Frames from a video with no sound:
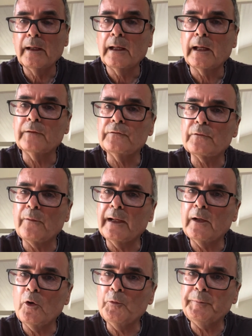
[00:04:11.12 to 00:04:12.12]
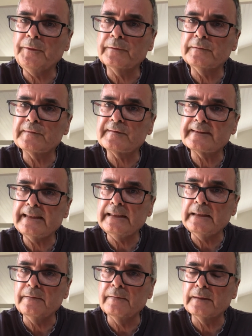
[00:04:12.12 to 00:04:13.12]
And so I hope you can
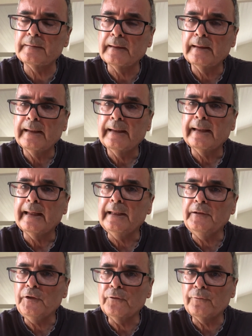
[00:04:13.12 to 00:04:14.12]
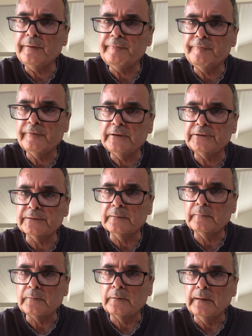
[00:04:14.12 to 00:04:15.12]
see that in your revision,